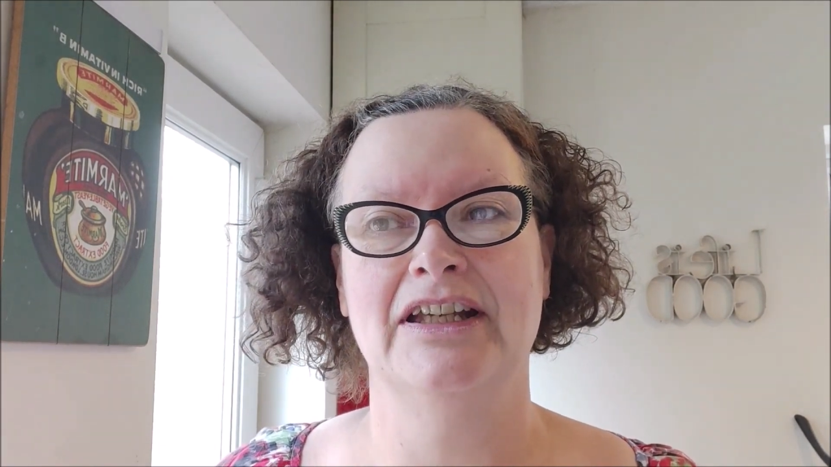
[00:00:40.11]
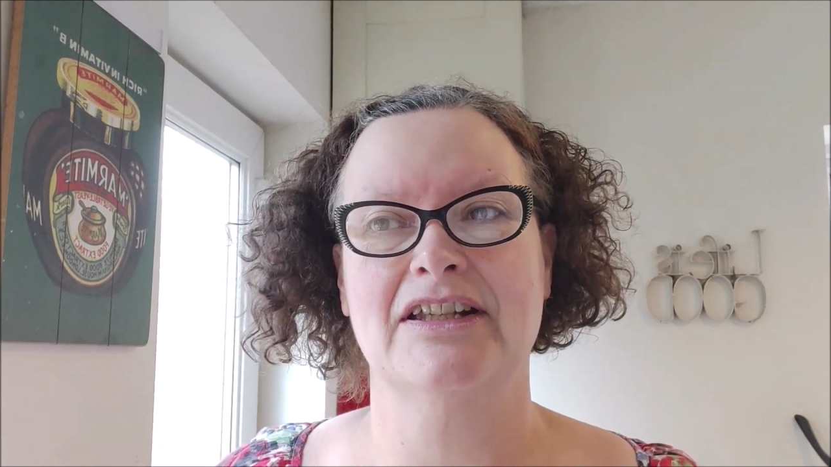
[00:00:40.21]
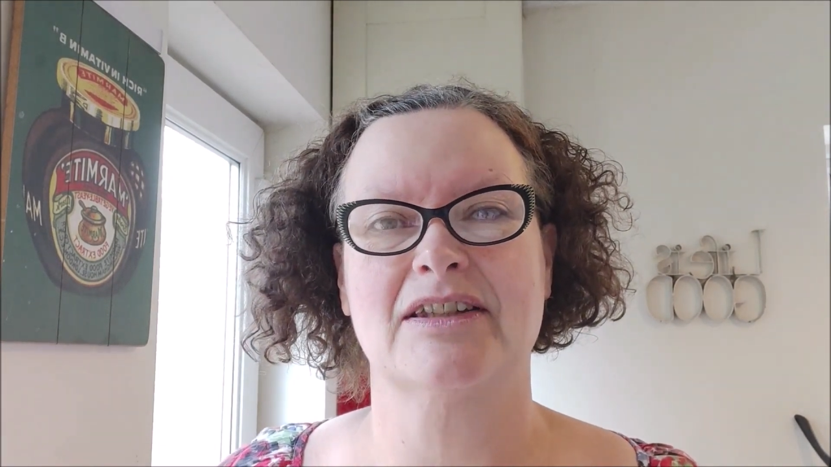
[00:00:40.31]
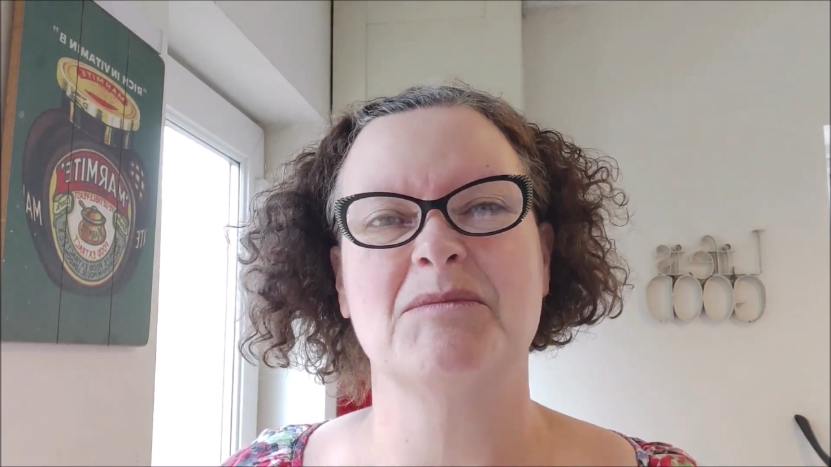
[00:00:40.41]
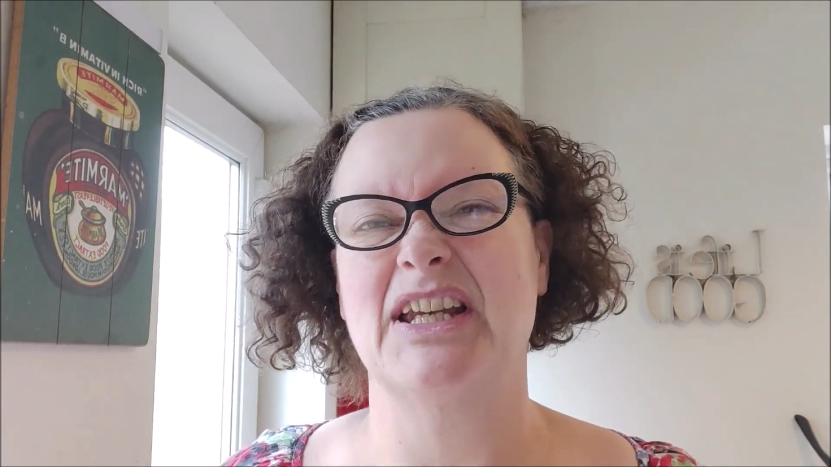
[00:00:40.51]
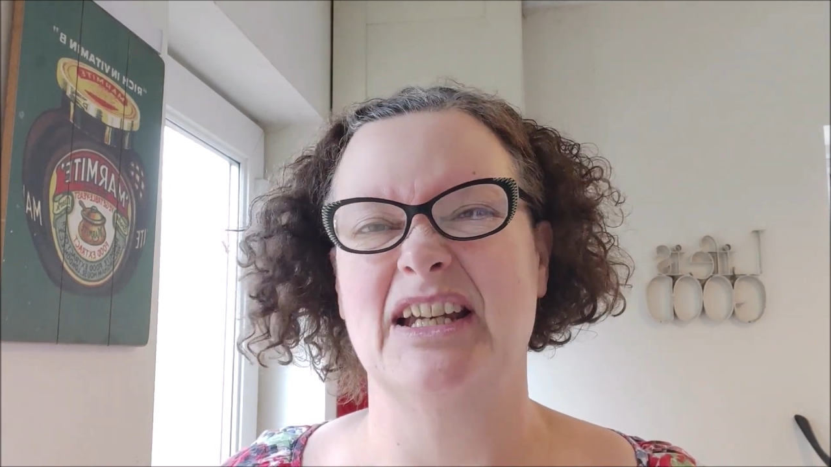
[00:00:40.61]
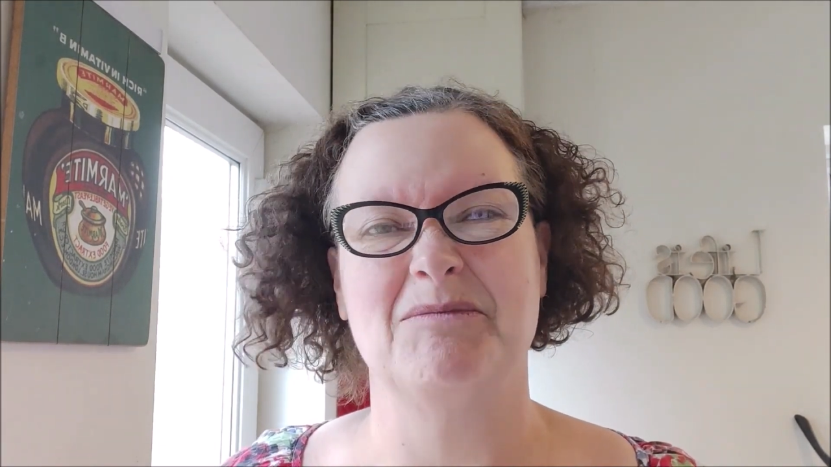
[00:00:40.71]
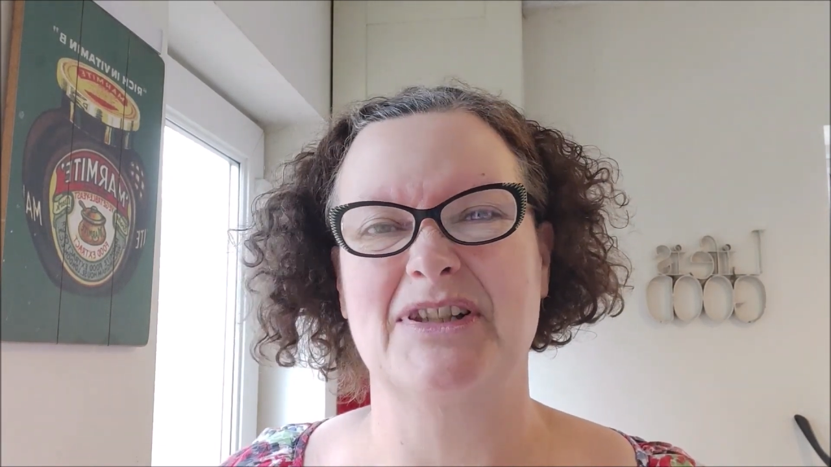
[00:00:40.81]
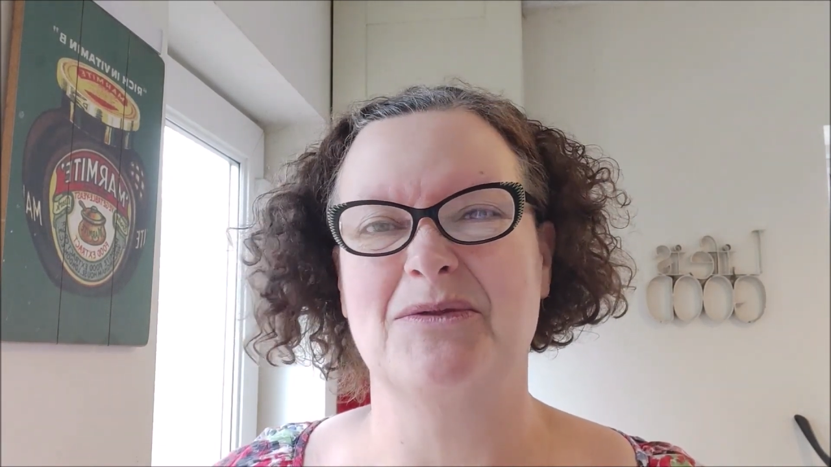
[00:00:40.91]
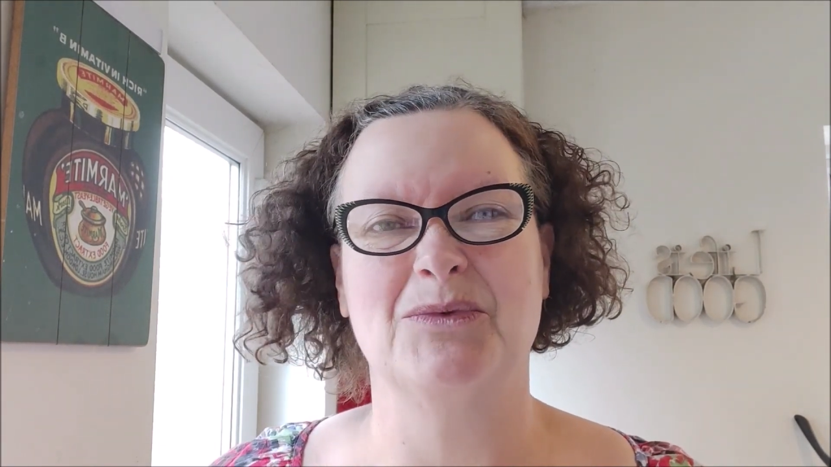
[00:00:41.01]

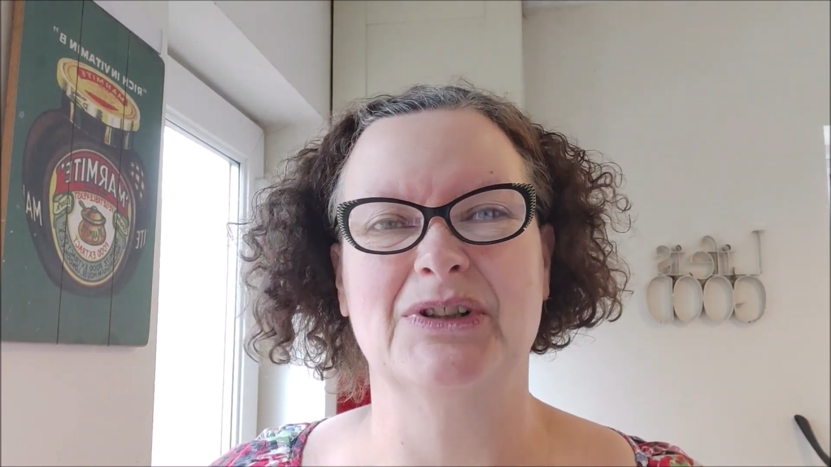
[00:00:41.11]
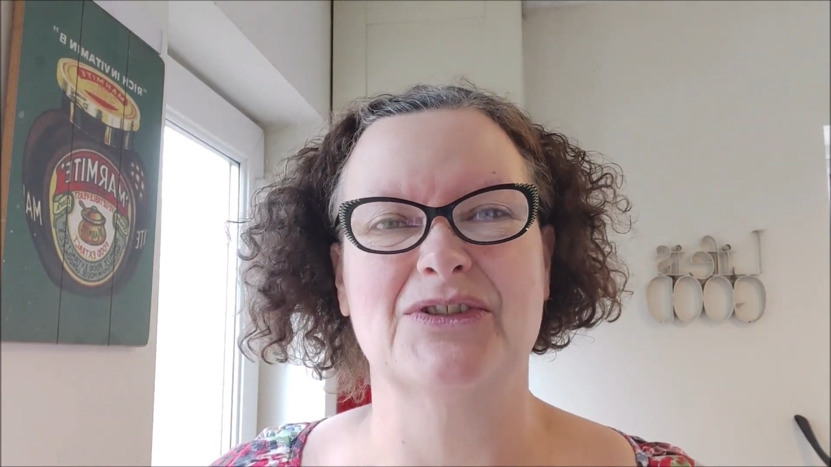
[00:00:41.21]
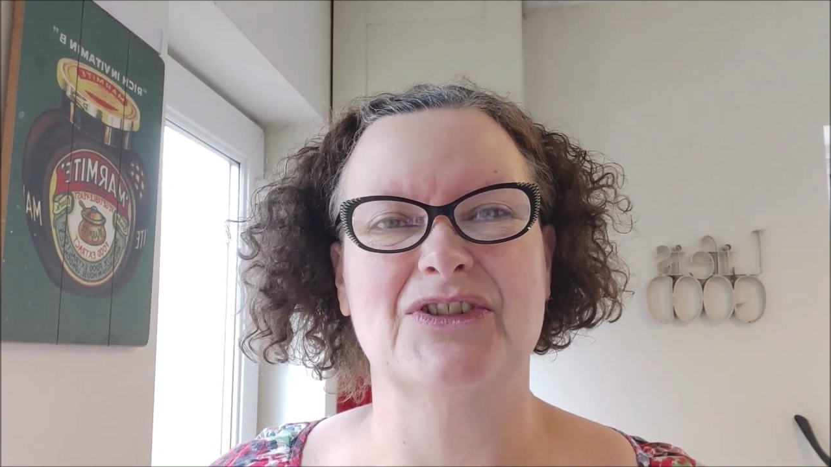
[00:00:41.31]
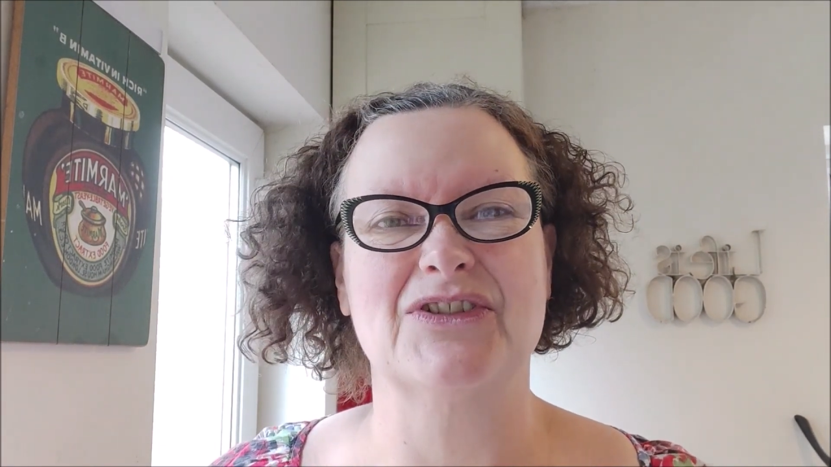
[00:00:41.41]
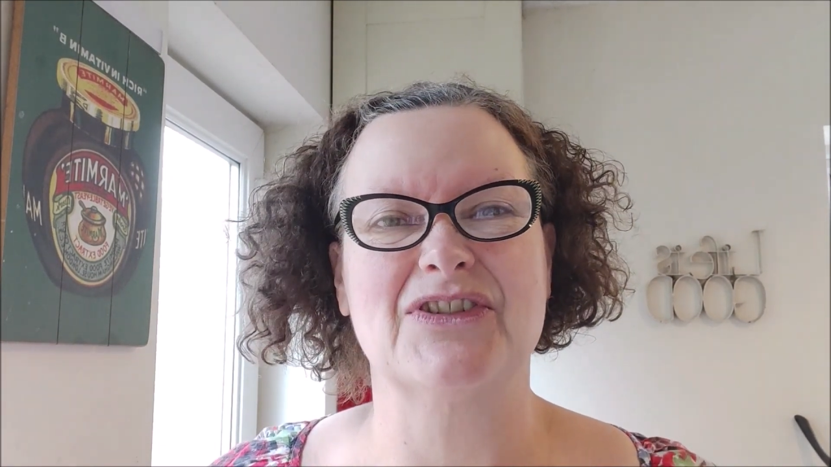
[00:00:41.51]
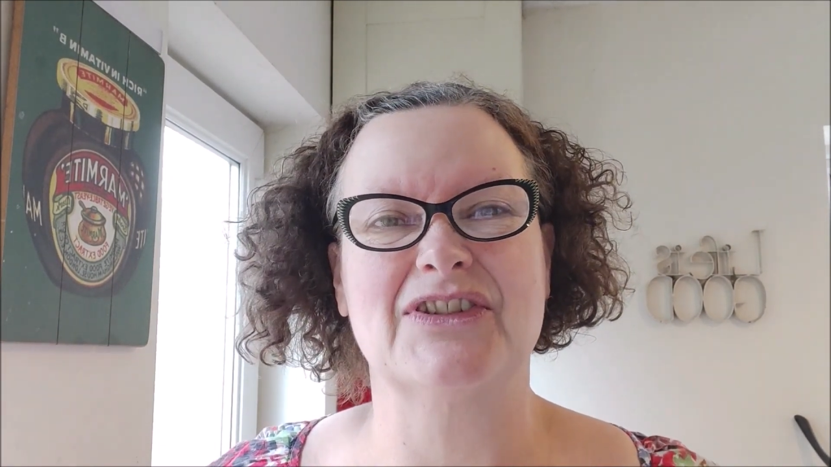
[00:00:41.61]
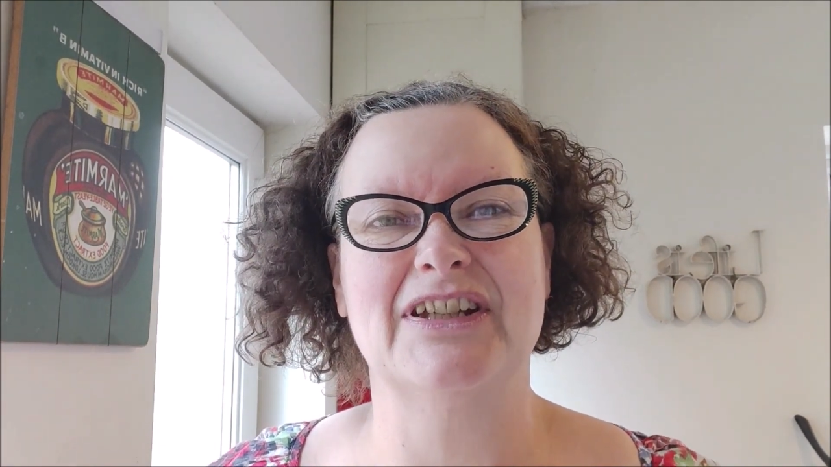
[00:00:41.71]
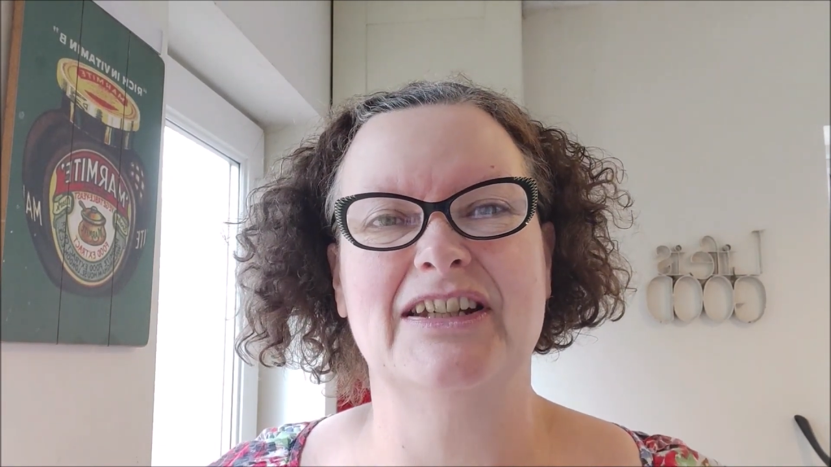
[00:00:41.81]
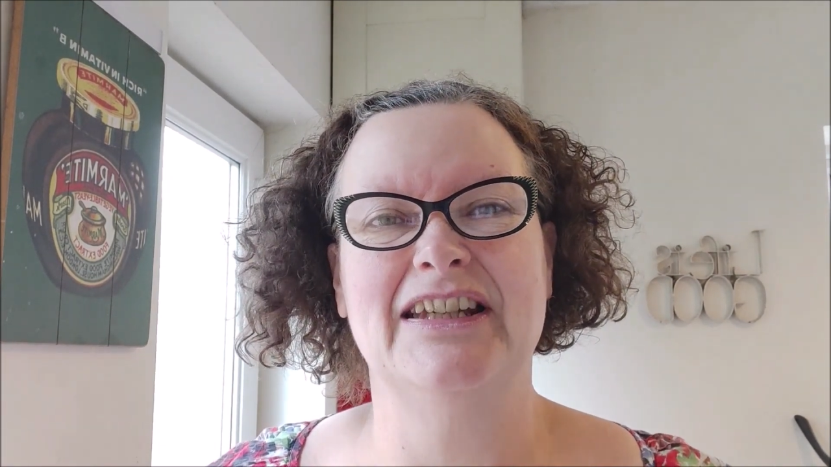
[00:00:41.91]
sometimes we'll just